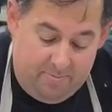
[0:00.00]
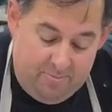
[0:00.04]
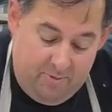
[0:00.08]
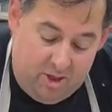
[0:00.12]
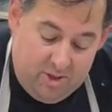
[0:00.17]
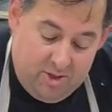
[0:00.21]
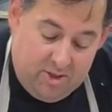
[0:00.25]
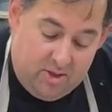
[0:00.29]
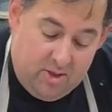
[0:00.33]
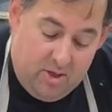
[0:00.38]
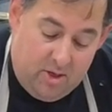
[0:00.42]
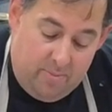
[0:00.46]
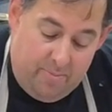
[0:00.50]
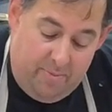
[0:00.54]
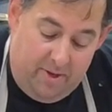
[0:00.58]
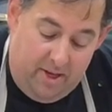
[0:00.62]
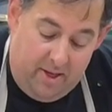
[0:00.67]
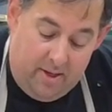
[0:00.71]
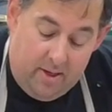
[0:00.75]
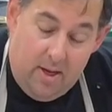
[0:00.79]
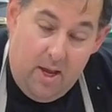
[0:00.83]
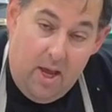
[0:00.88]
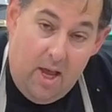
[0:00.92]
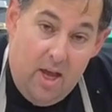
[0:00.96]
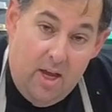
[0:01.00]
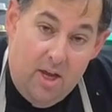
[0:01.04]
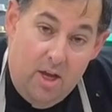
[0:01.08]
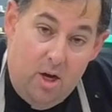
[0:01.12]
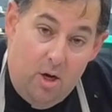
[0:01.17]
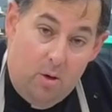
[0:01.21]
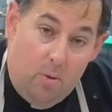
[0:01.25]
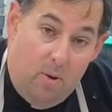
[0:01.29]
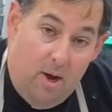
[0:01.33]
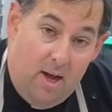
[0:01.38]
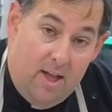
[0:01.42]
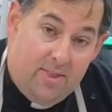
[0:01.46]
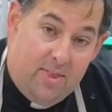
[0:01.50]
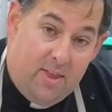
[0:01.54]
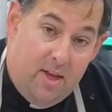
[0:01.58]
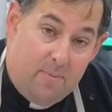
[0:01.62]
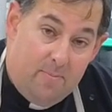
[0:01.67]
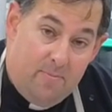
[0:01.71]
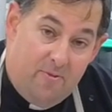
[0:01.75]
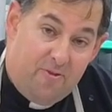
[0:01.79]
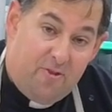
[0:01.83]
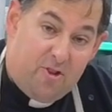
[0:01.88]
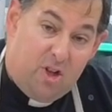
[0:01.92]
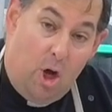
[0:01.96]
And there's a little bit. You don't want
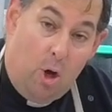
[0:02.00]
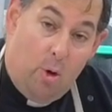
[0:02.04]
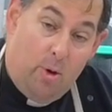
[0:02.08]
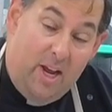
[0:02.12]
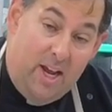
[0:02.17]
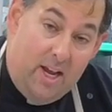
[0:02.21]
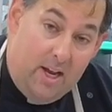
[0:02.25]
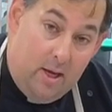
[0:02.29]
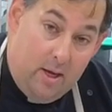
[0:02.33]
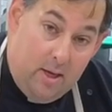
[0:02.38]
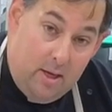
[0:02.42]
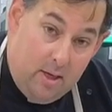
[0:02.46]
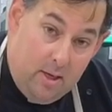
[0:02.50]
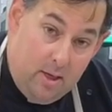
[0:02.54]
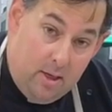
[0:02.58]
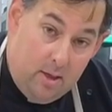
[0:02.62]
them floating